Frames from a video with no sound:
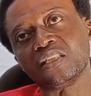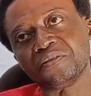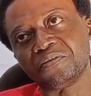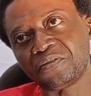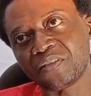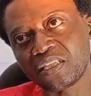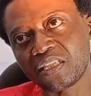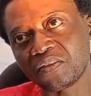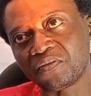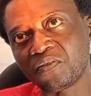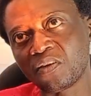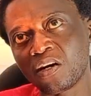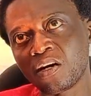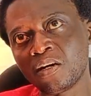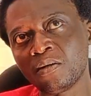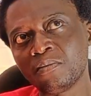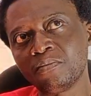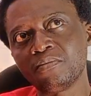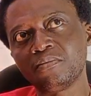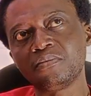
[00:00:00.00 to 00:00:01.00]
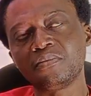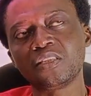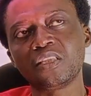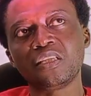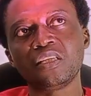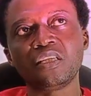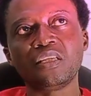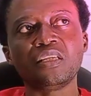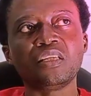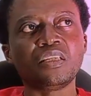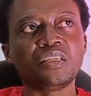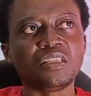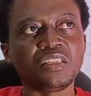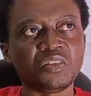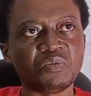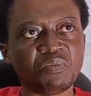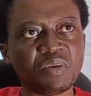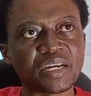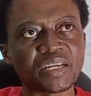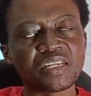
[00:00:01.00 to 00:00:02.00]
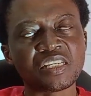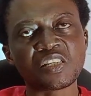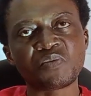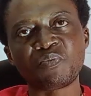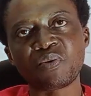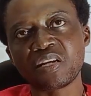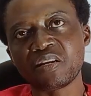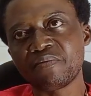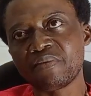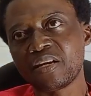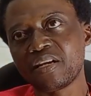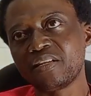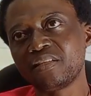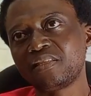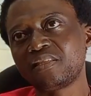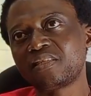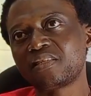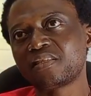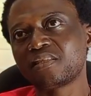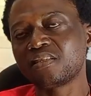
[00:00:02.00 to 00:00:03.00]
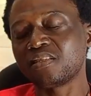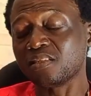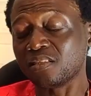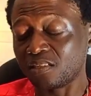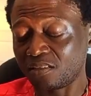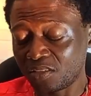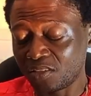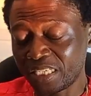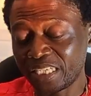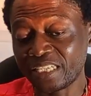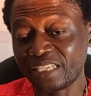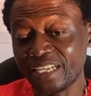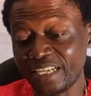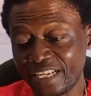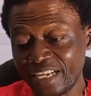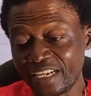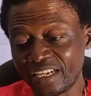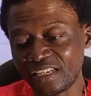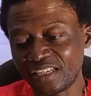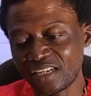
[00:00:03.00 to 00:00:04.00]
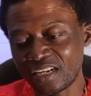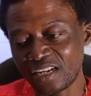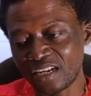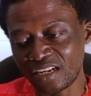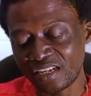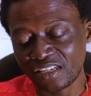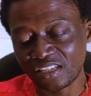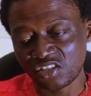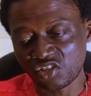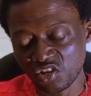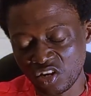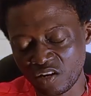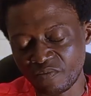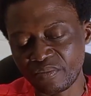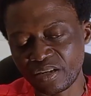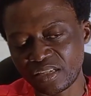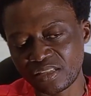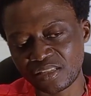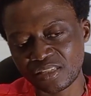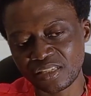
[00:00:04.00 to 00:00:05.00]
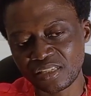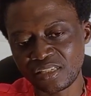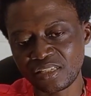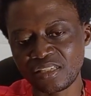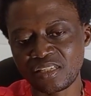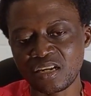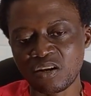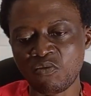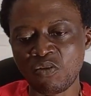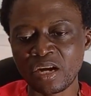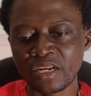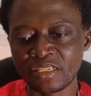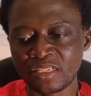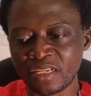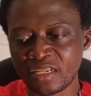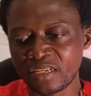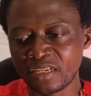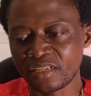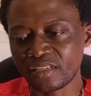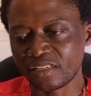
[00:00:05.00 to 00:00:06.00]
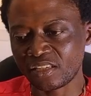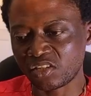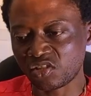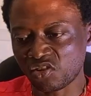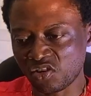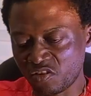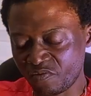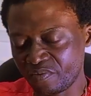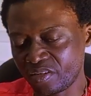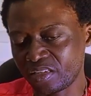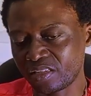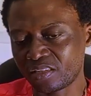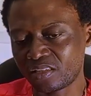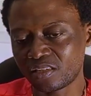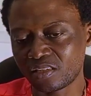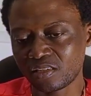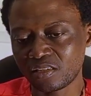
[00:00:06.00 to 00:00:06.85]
He filled the form, make his payment. He did installment. He did a 1 year installment.